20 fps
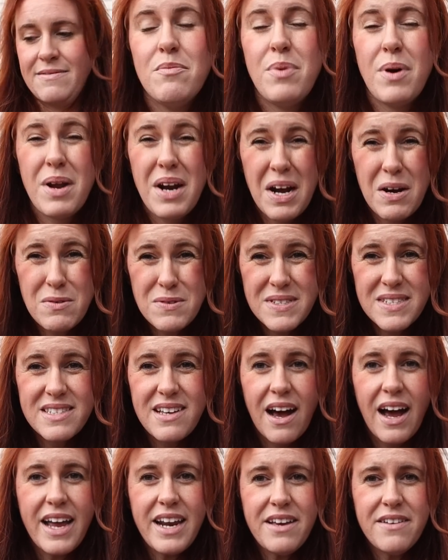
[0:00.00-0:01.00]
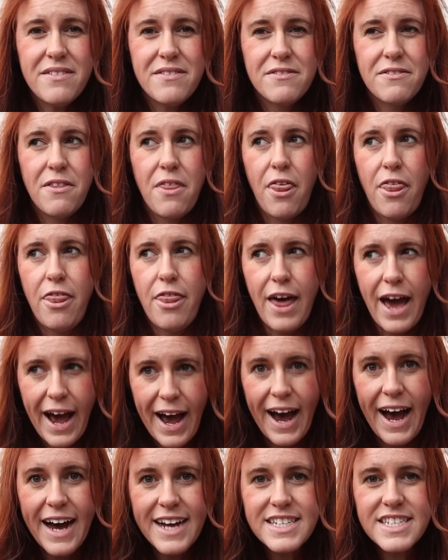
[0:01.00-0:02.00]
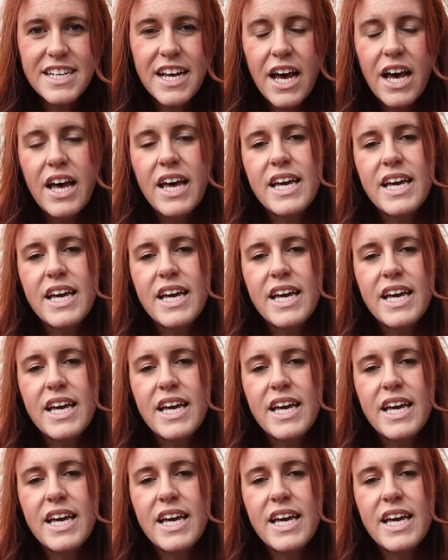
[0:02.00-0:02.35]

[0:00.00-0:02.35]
But outside of that,